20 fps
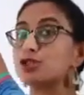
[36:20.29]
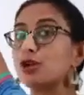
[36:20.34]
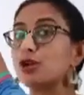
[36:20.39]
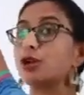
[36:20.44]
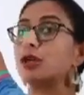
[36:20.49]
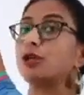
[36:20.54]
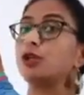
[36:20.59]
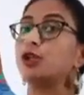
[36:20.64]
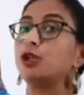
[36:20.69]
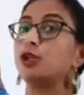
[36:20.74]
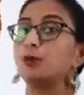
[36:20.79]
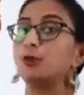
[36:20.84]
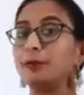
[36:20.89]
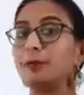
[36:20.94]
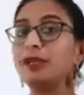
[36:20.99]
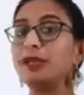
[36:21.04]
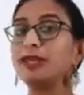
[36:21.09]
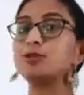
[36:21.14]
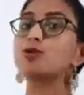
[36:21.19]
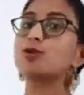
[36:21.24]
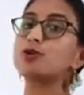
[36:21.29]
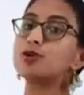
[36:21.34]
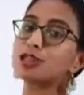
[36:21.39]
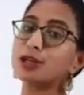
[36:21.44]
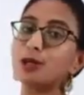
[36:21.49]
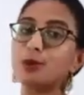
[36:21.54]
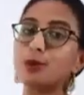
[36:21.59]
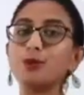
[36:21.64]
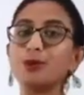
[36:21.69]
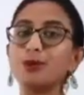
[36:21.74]
or a human being source
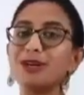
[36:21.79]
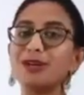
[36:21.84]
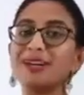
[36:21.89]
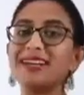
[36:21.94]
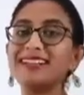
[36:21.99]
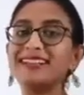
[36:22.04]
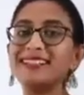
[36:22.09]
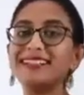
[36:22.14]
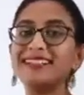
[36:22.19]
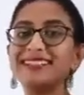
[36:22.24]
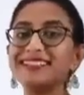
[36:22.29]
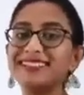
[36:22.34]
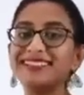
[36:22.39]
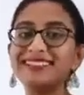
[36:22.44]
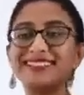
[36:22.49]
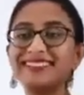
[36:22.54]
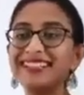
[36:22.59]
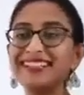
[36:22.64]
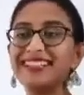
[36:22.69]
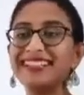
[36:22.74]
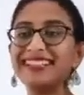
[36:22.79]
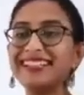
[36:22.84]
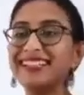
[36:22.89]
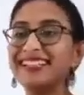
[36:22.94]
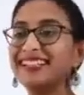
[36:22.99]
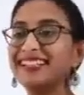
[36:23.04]
alone. Got it?